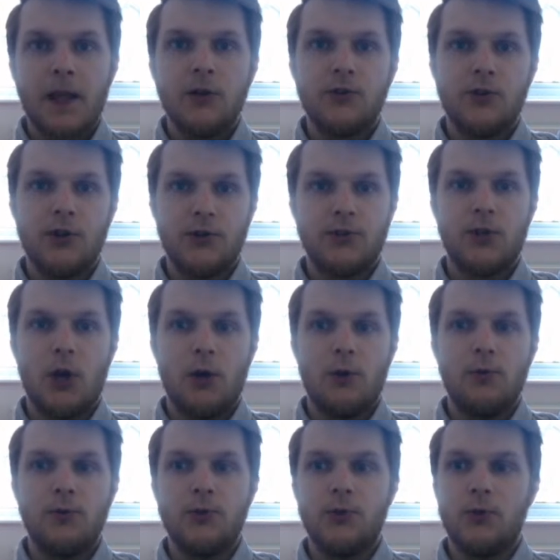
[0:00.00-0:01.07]
just
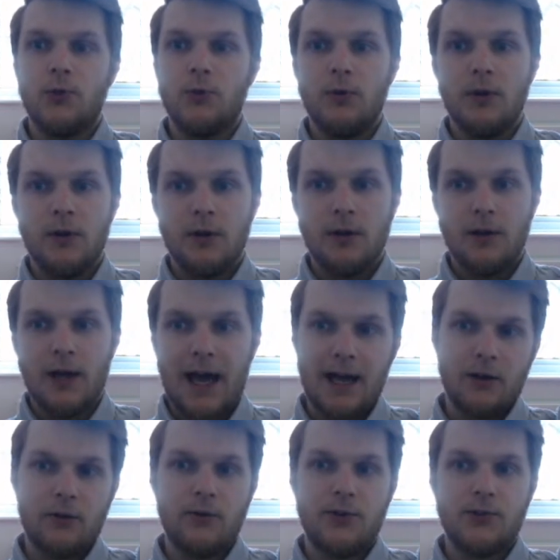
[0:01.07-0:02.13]
go to
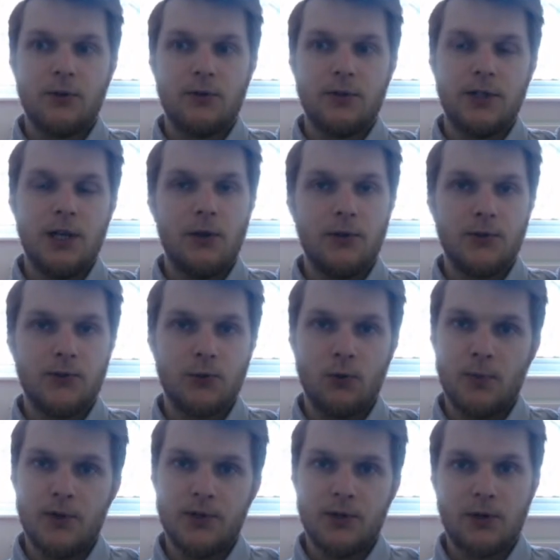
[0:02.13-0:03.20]

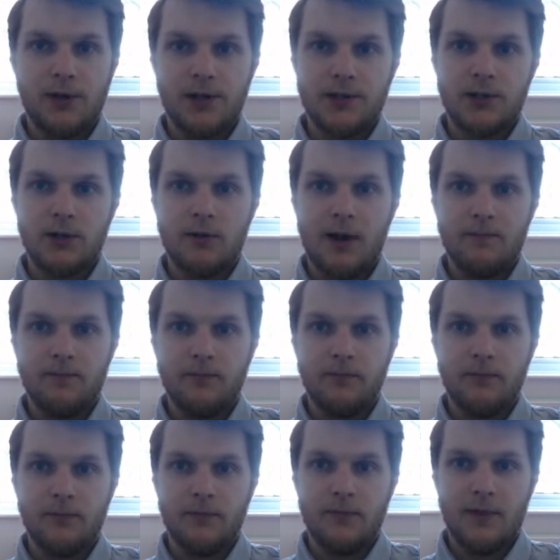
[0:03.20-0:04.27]
@ChrisDoherty_music on Instagram
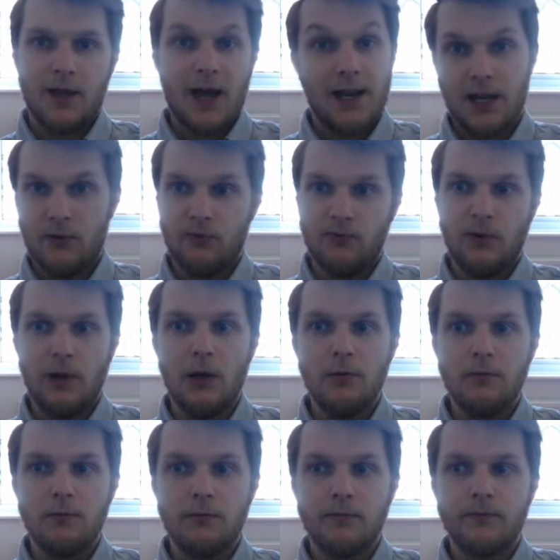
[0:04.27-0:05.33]
and hit follow.
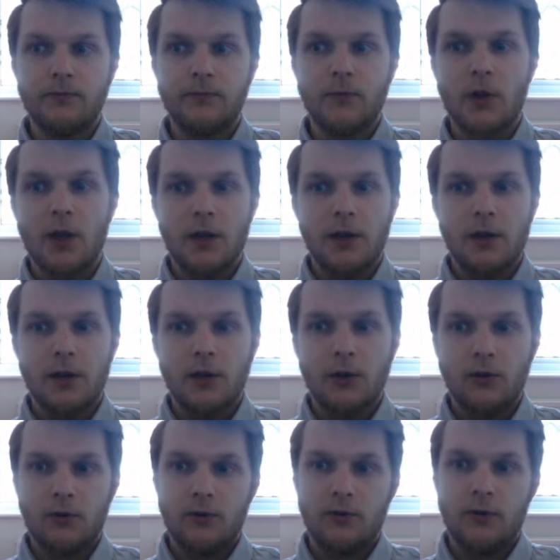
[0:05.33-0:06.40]

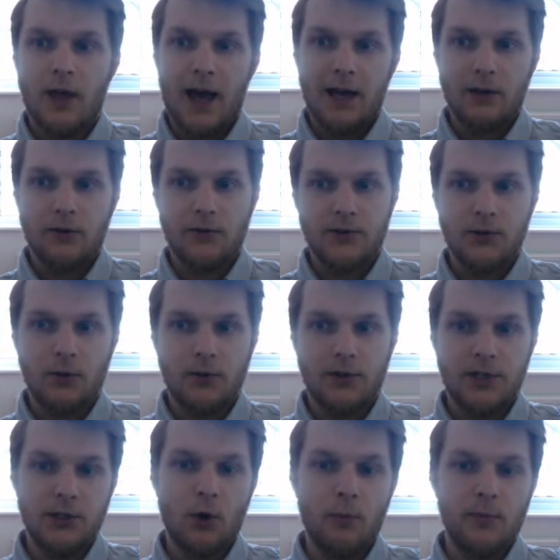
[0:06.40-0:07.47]

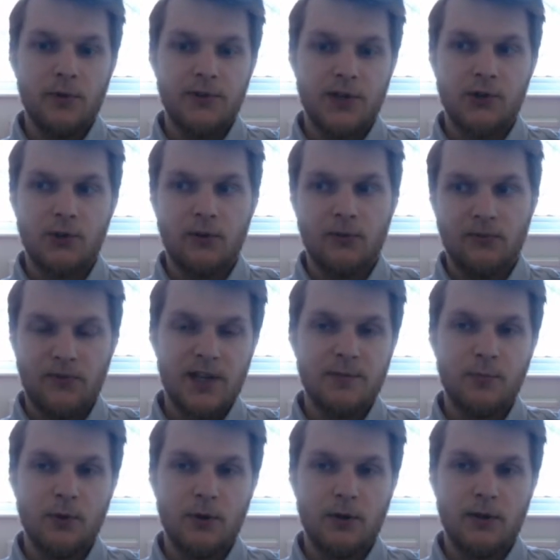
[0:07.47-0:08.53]
@ChrisDoherty.musician on
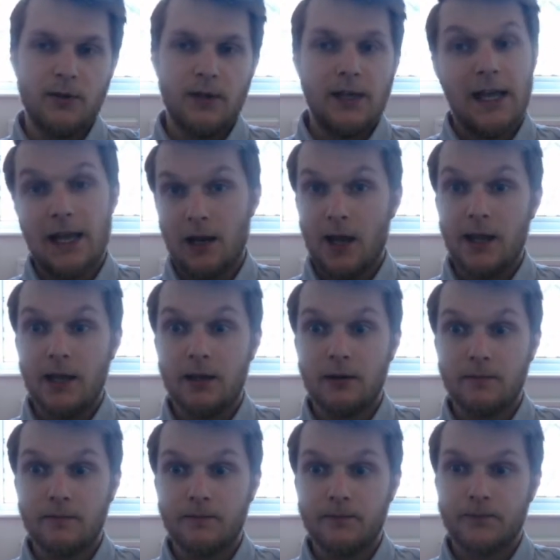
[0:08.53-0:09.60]
Facebook, hit like.
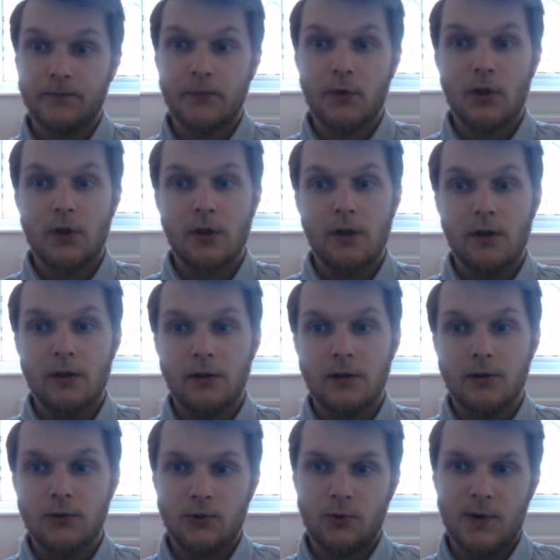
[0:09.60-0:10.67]

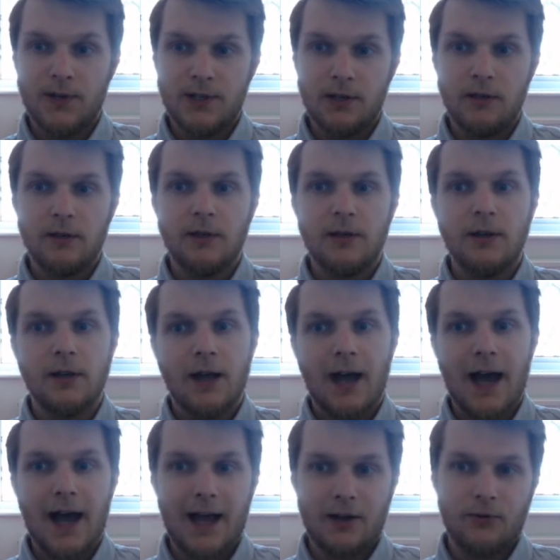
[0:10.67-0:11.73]
Twitter,
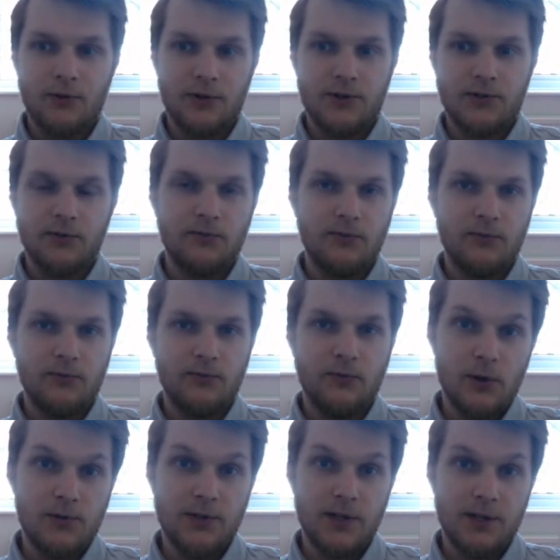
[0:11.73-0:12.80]

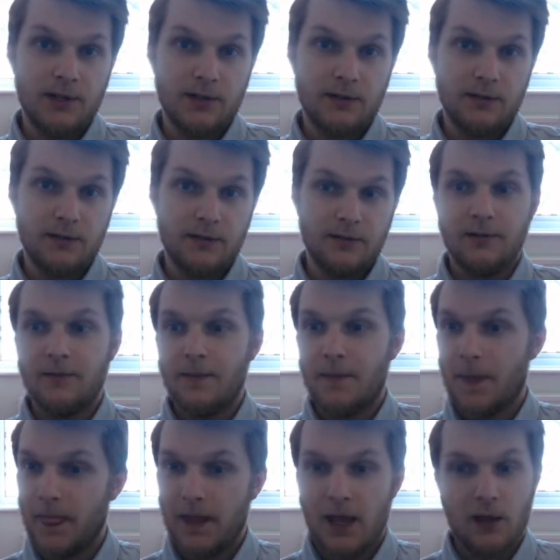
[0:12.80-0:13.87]
@ChrisFlutist,
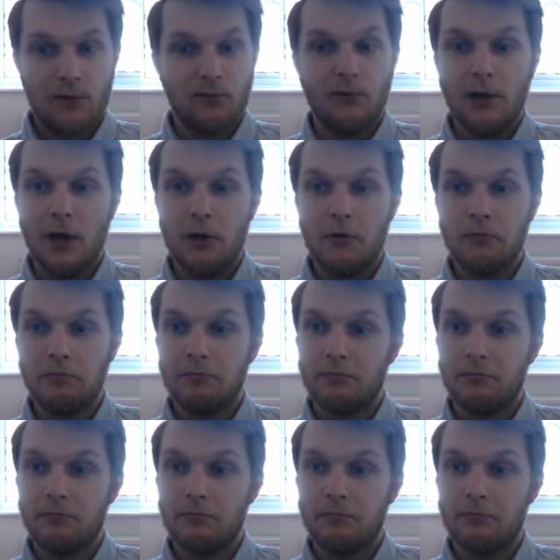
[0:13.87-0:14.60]
hit follow.